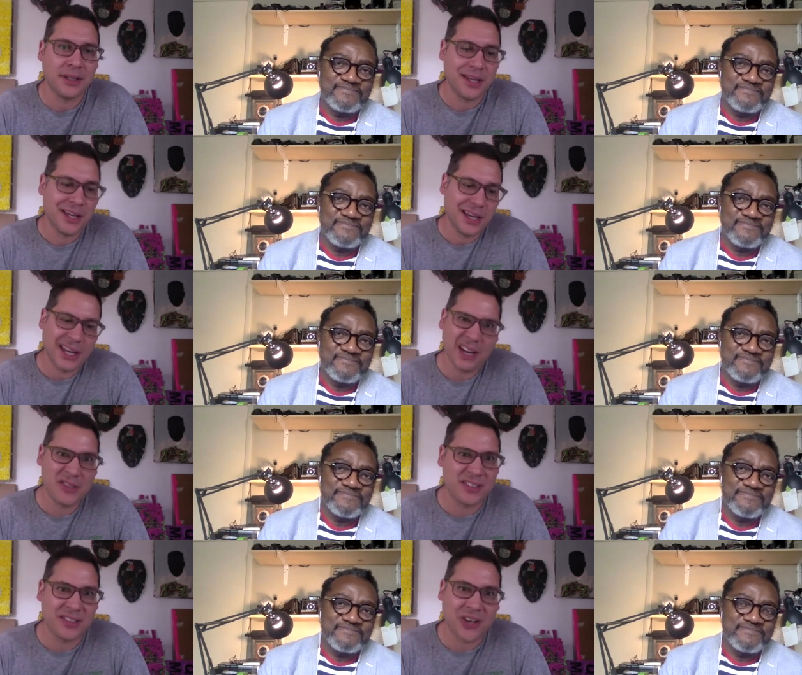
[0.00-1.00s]
Speaker 1: and i would
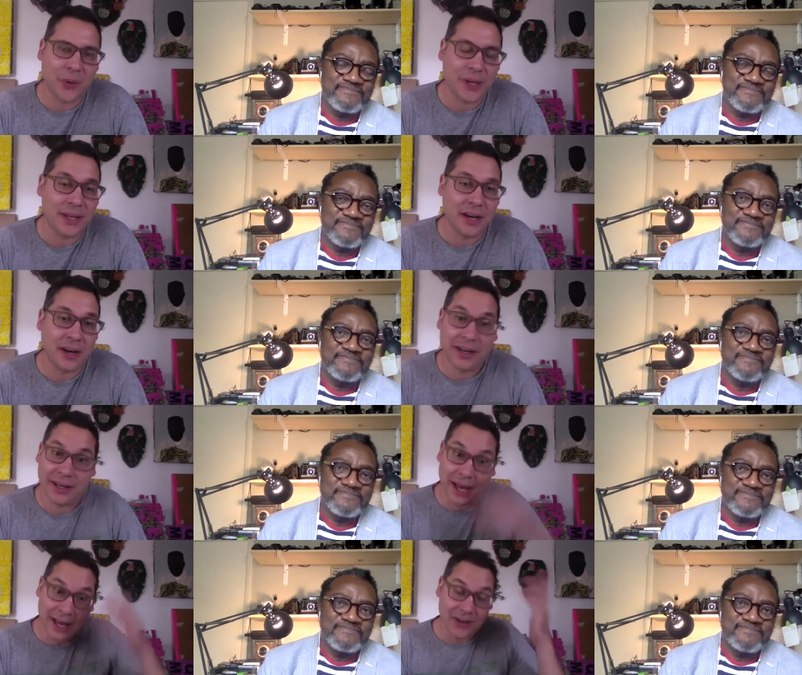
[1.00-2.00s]
just go in there
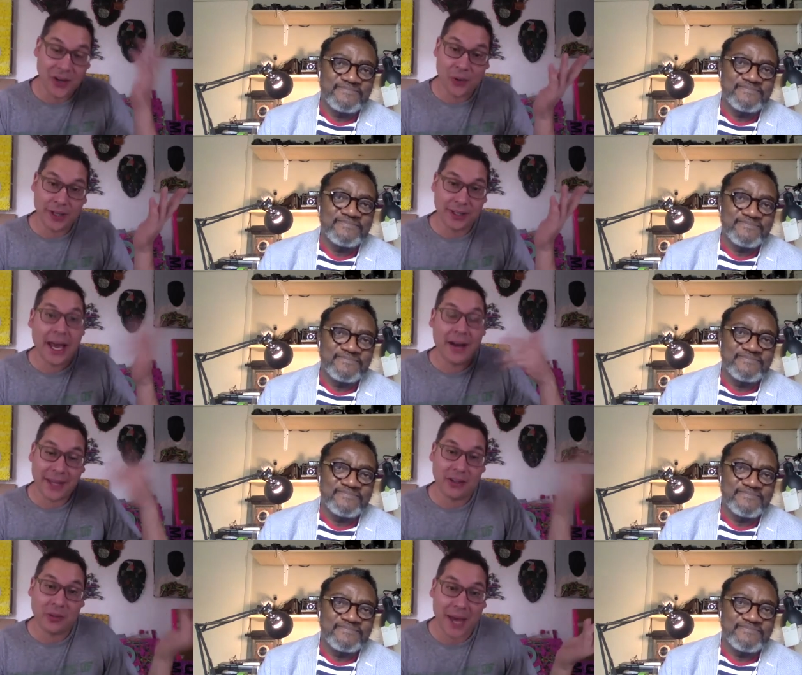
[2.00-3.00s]
not knowing now that i
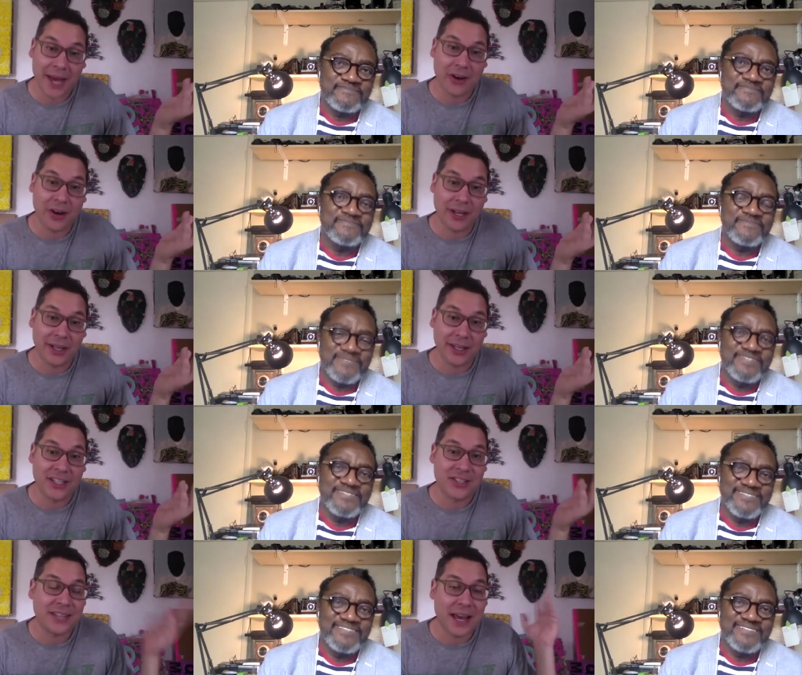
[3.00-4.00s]
look back on it and
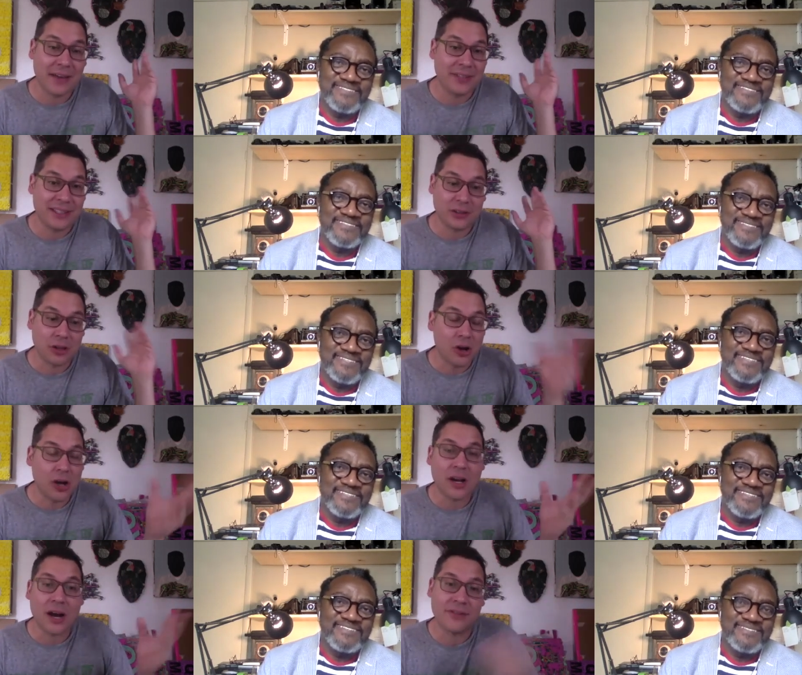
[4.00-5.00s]
just have these long
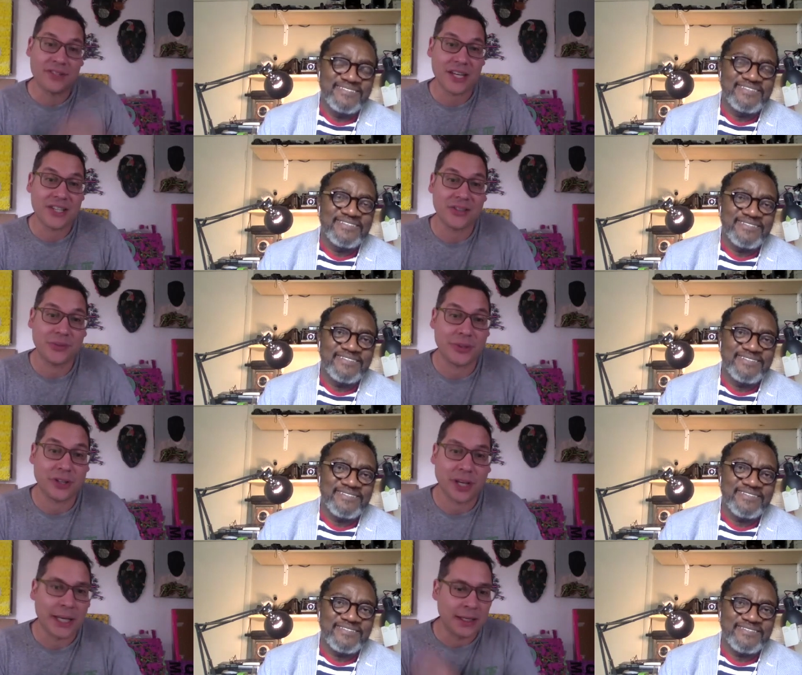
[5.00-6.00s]
conversations with her
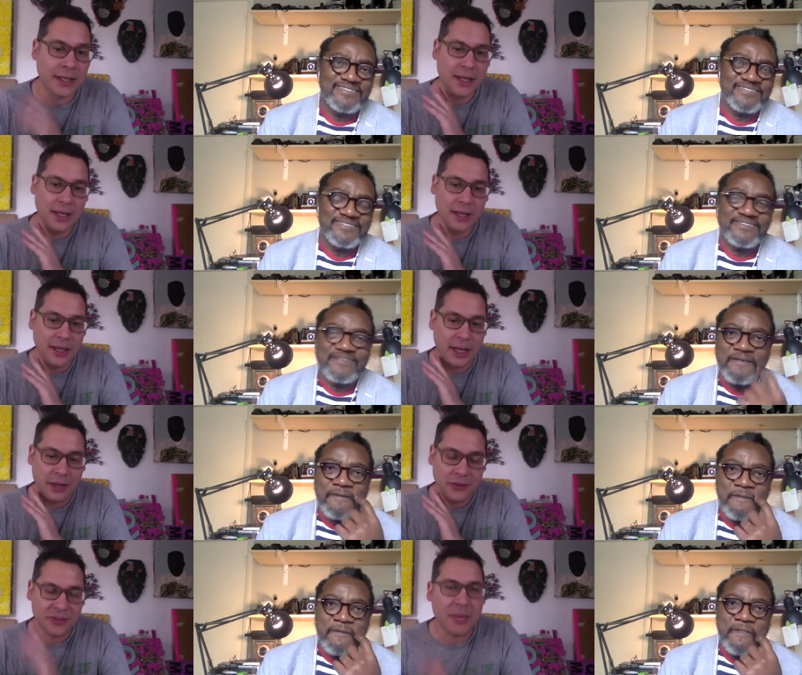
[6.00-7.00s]
and and it
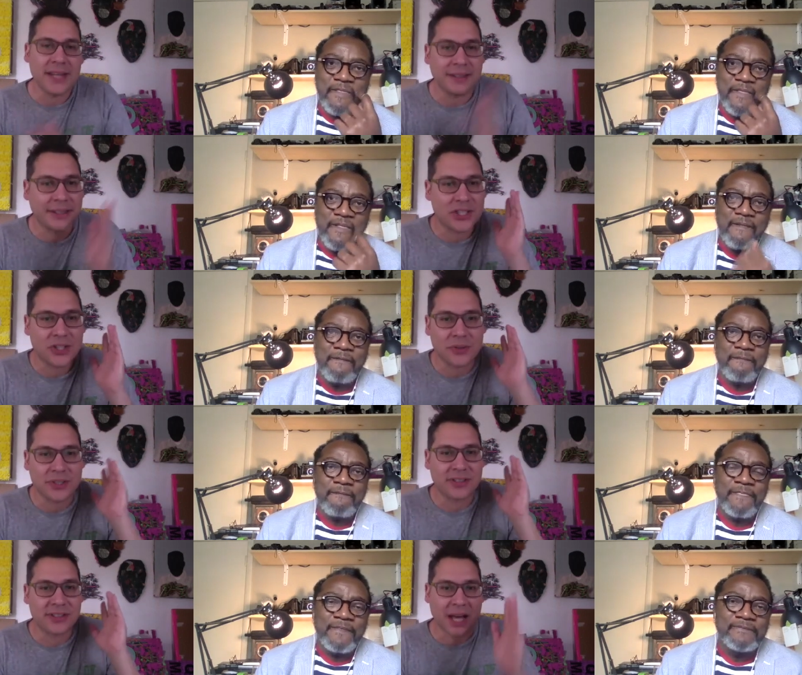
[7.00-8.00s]
was amazing because she would just
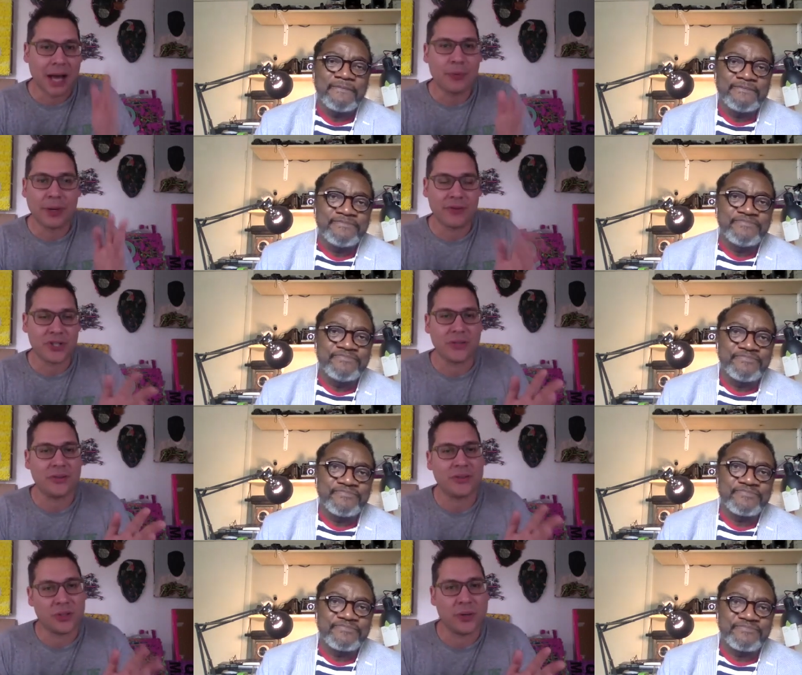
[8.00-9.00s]
stop whatever she was
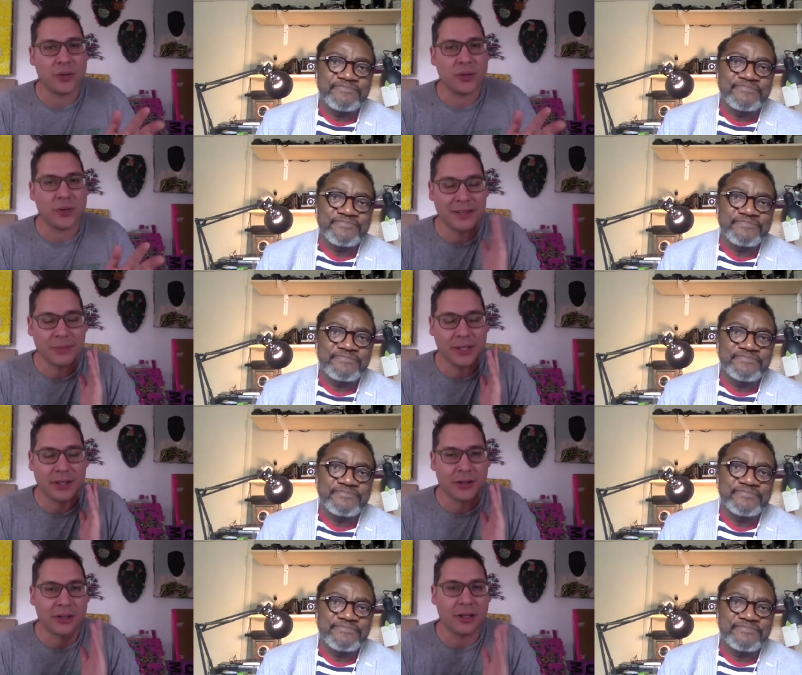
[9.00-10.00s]
doing and give me
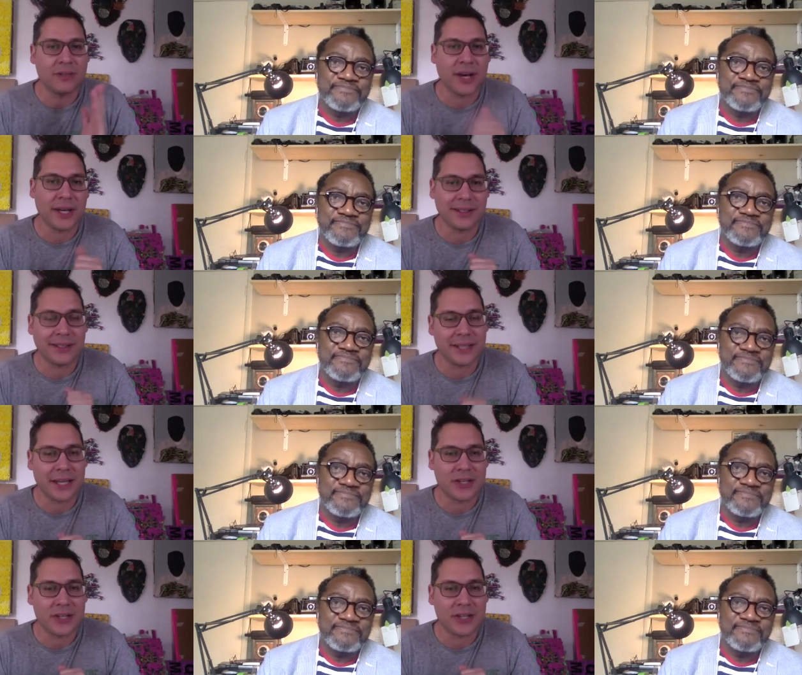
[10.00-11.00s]
her undivided
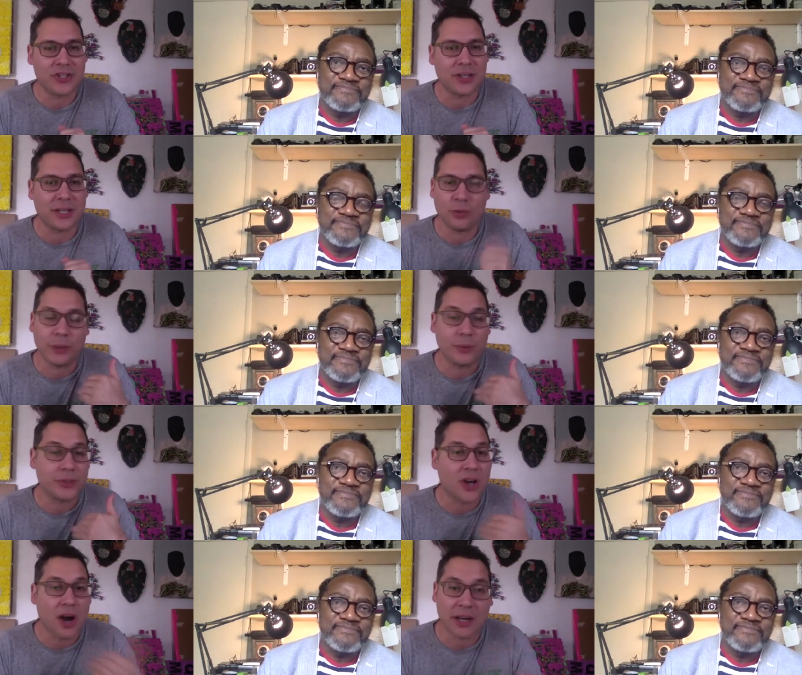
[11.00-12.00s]
attention and we would
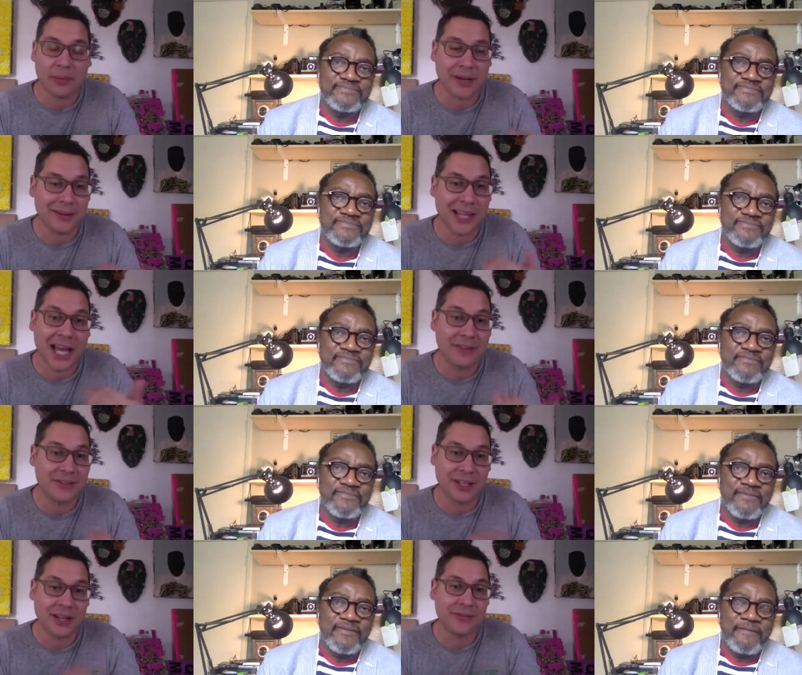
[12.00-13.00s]
talk about life
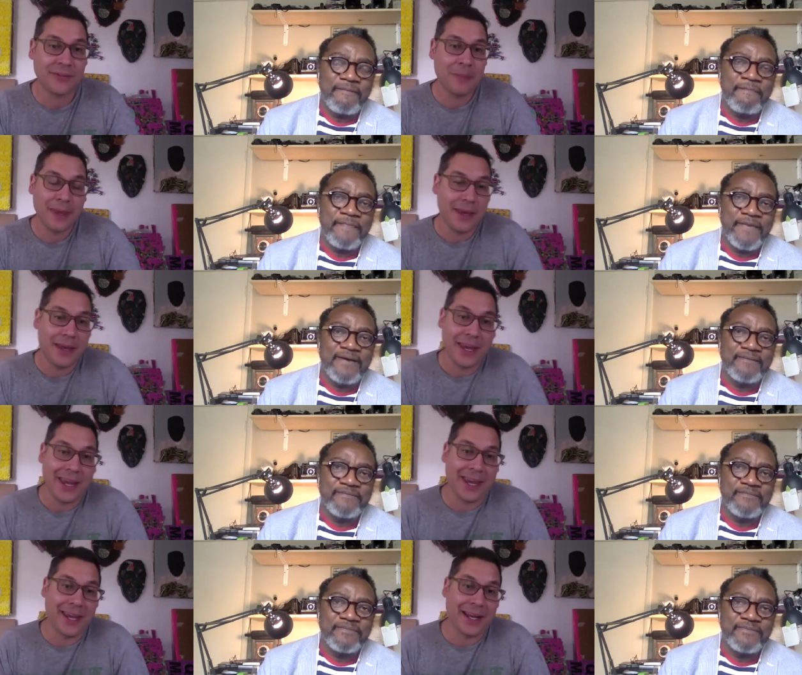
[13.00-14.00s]
stuff yeah
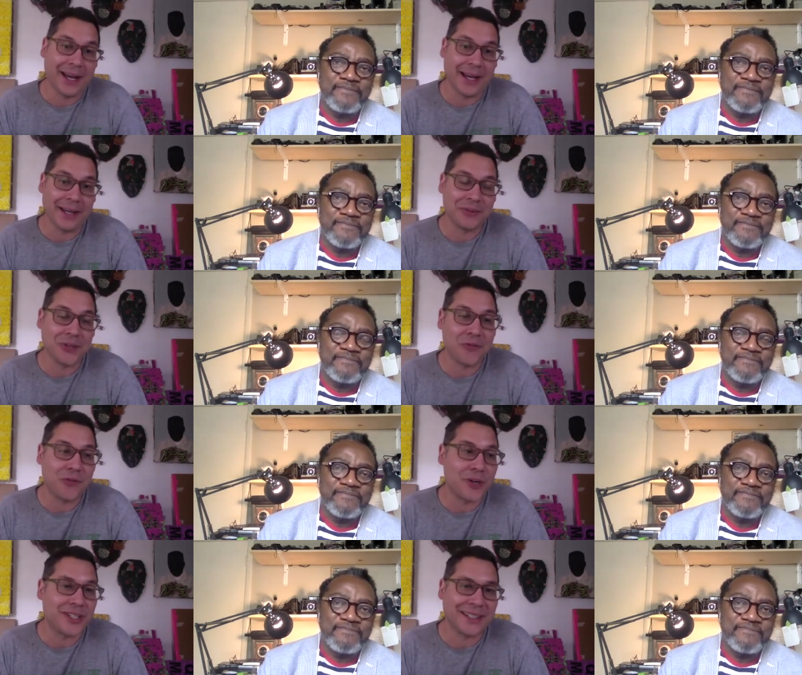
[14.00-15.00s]
and i am so
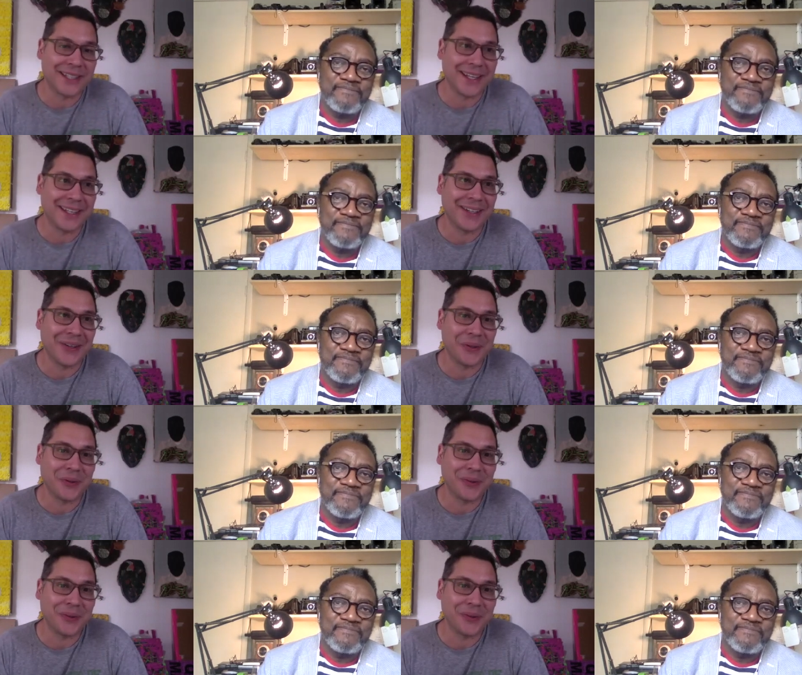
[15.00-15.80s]
fortunate that you know